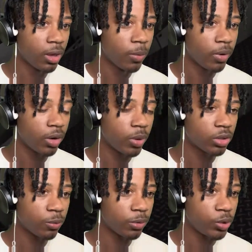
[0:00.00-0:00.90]
We gotta watch
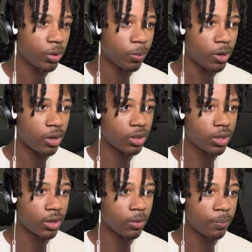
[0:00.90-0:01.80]
out for tripwires
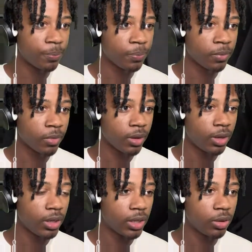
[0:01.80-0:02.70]
now. I
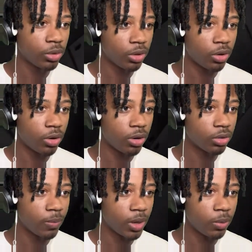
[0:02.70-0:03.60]
think I killed all the guards,
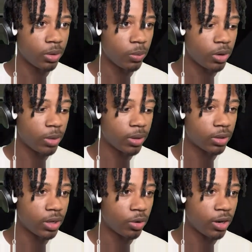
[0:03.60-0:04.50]
so I'm not really worried about
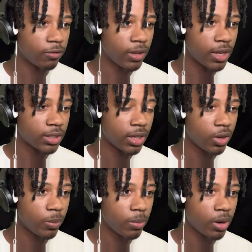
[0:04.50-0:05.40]
that. Do I got a flashlight
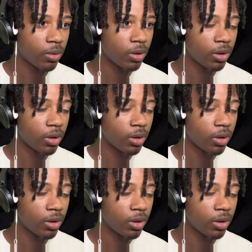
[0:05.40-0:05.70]
on me, bro?